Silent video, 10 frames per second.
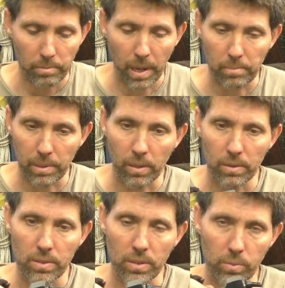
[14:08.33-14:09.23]
but
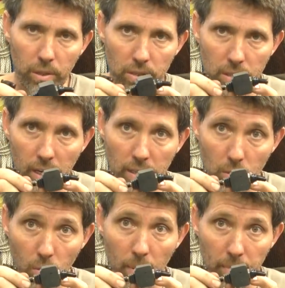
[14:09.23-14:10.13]
because the switch has
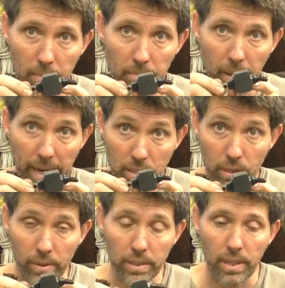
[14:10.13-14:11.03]
a quite big back
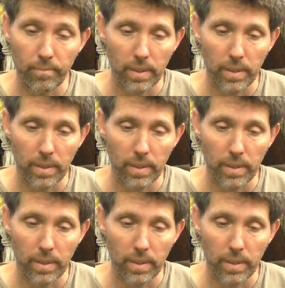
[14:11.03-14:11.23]
to it.